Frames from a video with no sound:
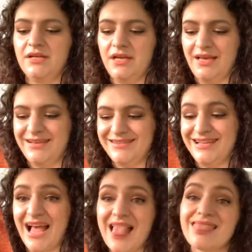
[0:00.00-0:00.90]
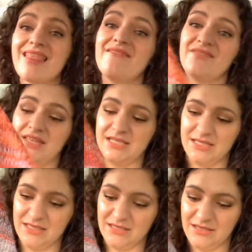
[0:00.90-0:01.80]
and I love
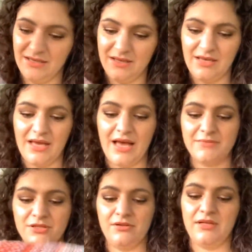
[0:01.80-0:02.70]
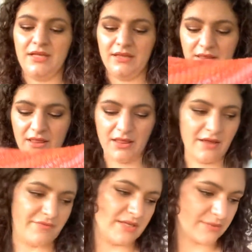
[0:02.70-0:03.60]
this. Absolutely
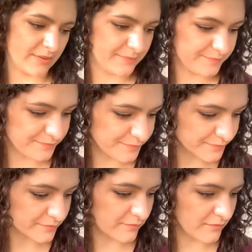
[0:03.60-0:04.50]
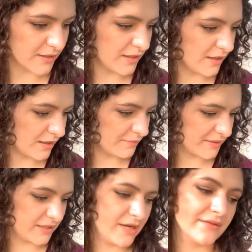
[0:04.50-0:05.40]
love this one.
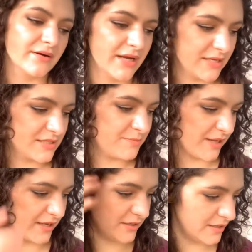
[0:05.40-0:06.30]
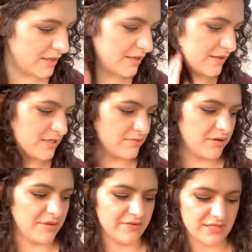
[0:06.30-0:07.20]
Another hand spun. This one you
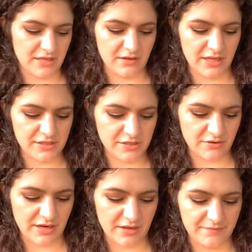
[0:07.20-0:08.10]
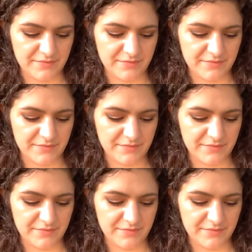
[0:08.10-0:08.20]
may have seen on Instagram